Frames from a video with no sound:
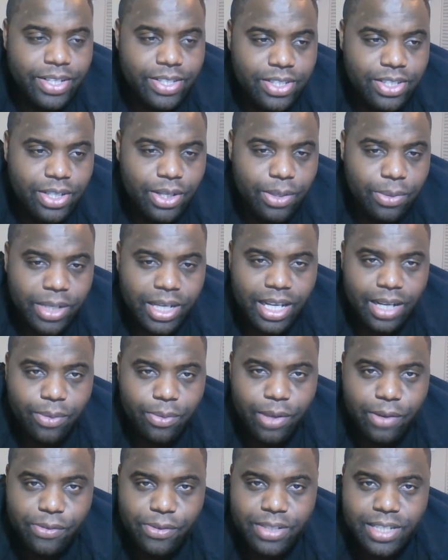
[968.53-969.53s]
So we got to
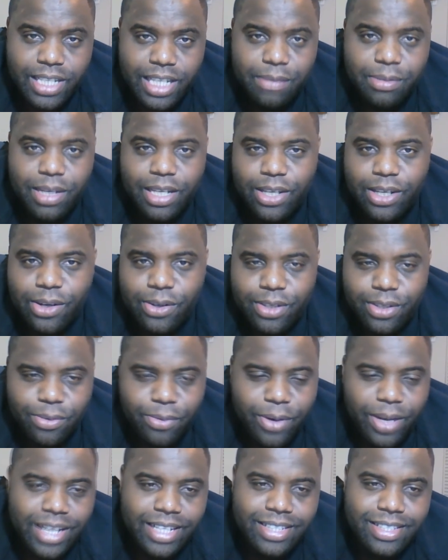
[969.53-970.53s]
wait for Team Ico to
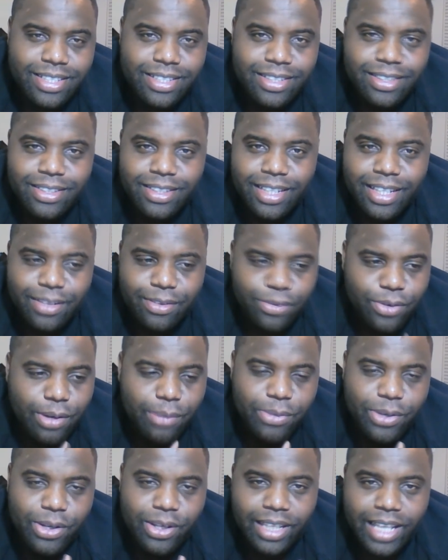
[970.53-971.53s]
wait until they
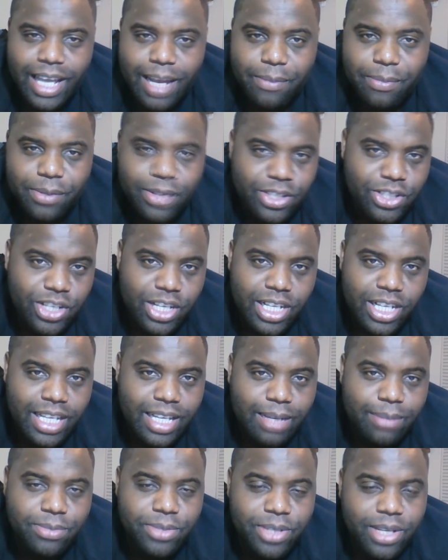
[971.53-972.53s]
rub their lamp and the
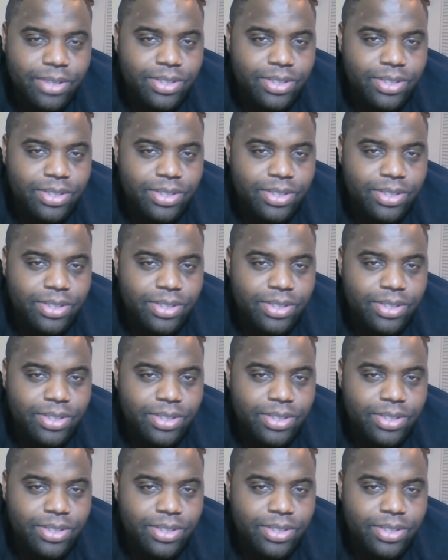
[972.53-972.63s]
genie comes